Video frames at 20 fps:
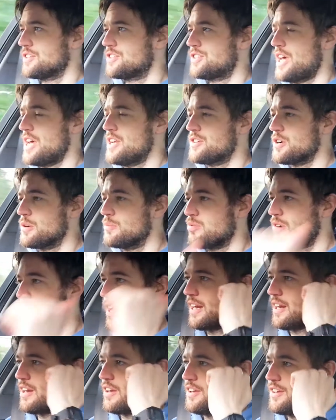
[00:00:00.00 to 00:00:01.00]
center
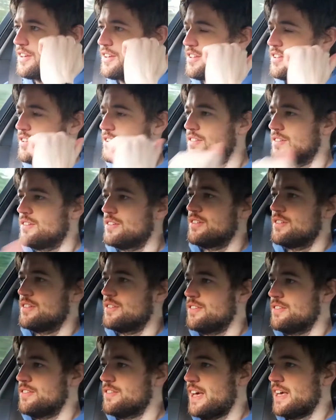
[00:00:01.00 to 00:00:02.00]
brake light
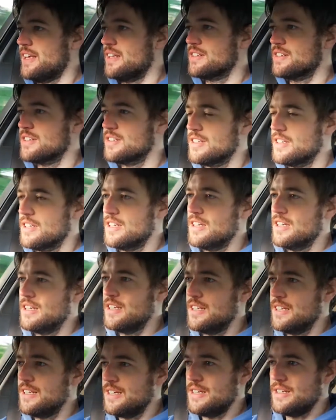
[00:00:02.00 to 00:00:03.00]
failed,
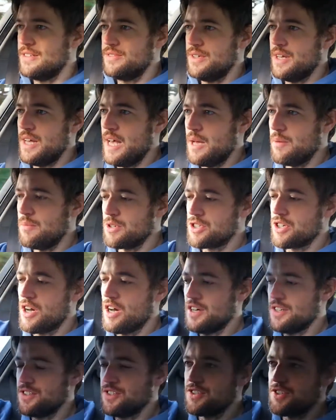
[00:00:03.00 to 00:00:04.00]
which
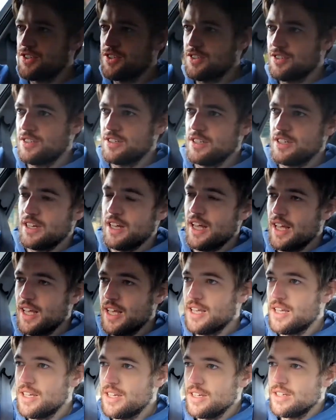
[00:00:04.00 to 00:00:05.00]
caused
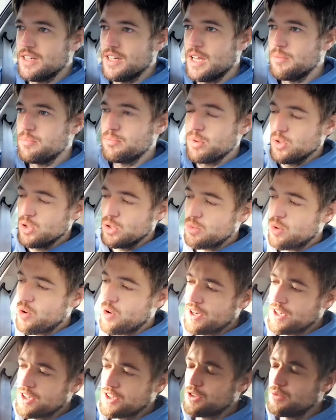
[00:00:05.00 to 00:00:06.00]
a bulb
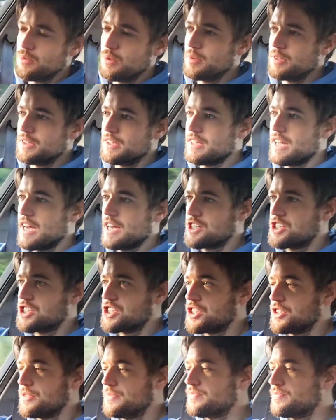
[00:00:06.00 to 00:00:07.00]
warning to come up on the
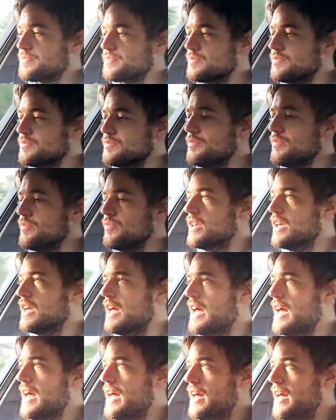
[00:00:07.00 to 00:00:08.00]
dash.
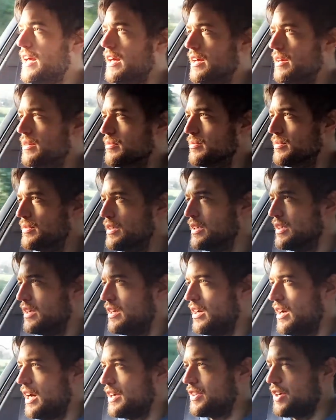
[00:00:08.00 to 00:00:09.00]

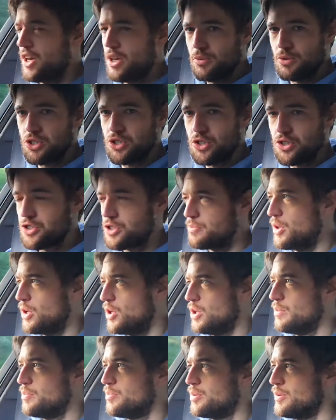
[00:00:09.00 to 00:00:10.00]
I thought it was just the
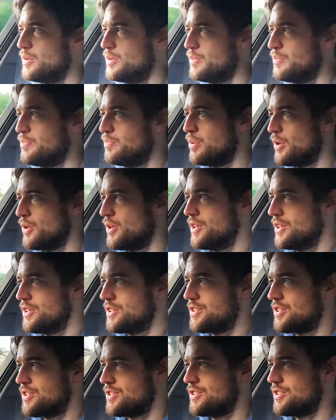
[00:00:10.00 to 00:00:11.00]
bulb,
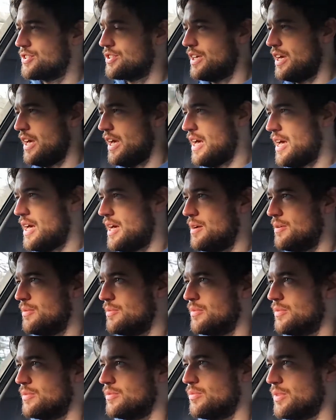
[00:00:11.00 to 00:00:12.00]
but
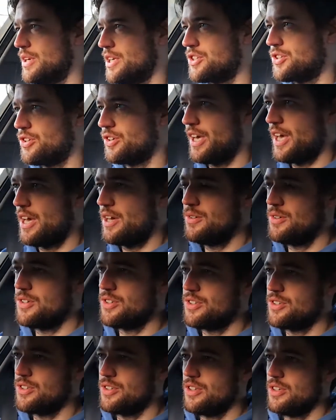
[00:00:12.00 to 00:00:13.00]
when I took out,
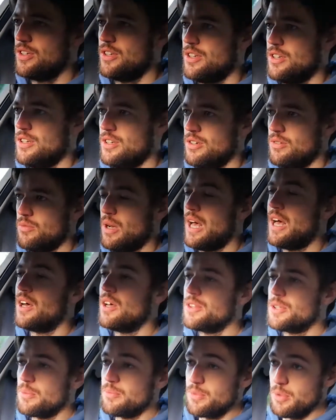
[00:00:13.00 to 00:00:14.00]

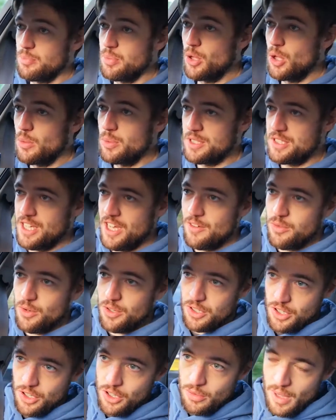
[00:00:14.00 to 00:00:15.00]
the bulb itself
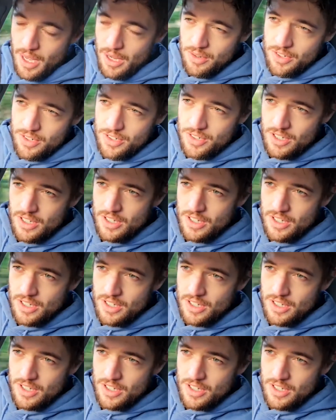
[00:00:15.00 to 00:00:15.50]
wouldn't come out,